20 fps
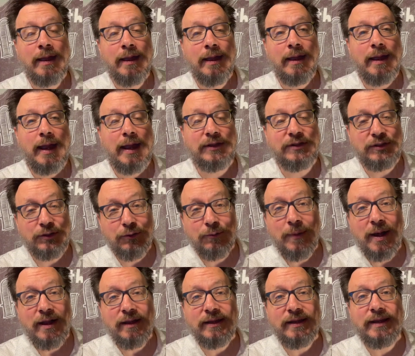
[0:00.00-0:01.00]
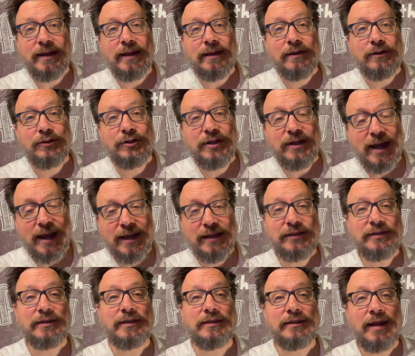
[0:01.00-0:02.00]
And so Molly, she has
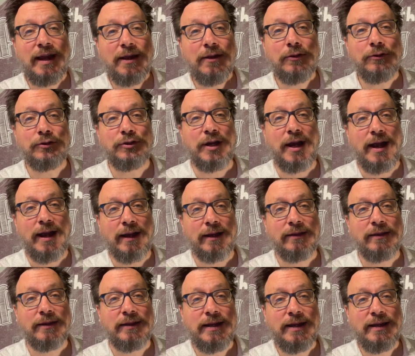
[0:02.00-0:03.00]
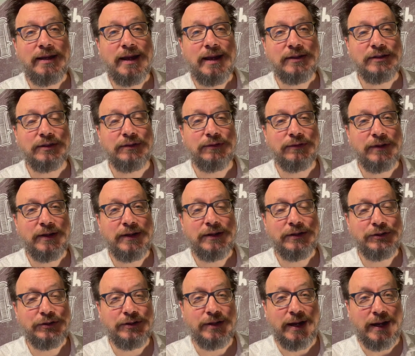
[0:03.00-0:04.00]
to tell Jack that he hasn't
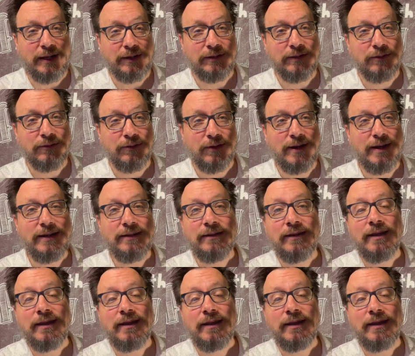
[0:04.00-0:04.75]
finished yet, right?